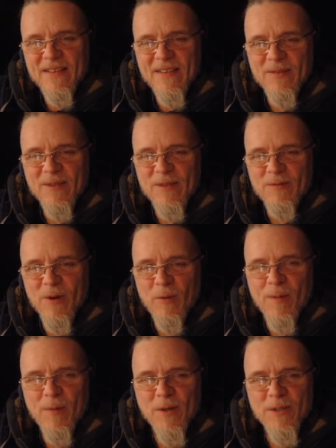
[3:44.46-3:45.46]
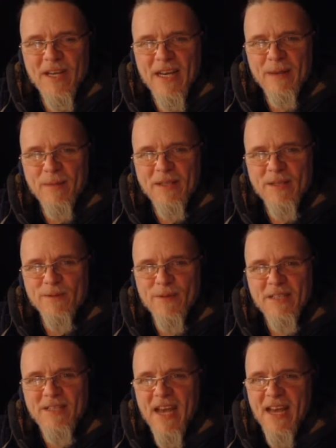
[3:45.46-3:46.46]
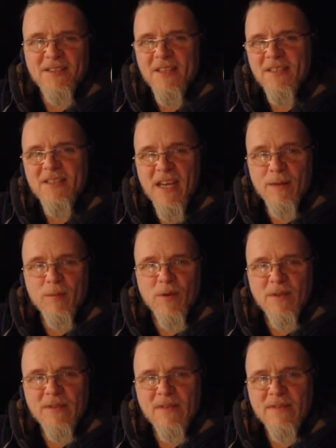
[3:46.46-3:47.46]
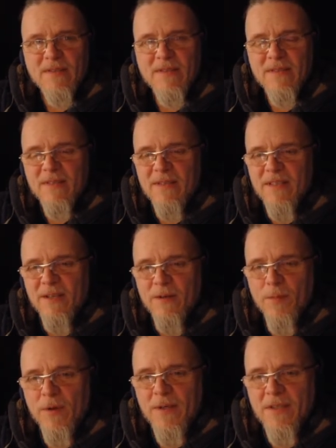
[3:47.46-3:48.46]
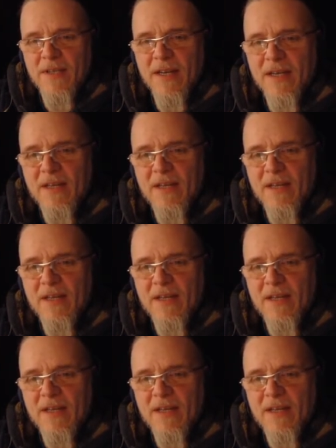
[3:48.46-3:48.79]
Let's roll one more time on this fantastic table. The hero point deck.